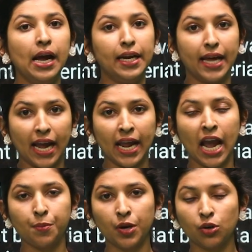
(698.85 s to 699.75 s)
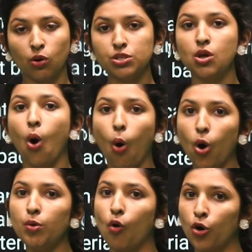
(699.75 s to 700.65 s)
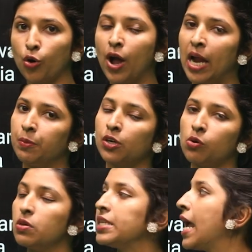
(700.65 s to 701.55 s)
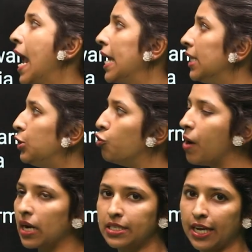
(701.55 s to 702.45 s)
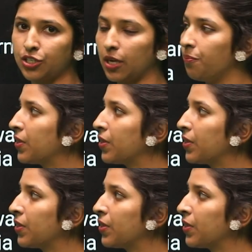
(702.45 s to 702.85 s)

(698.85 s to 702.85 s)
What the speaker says: dihybrid cross or monohybrid cross in the 2-mark section.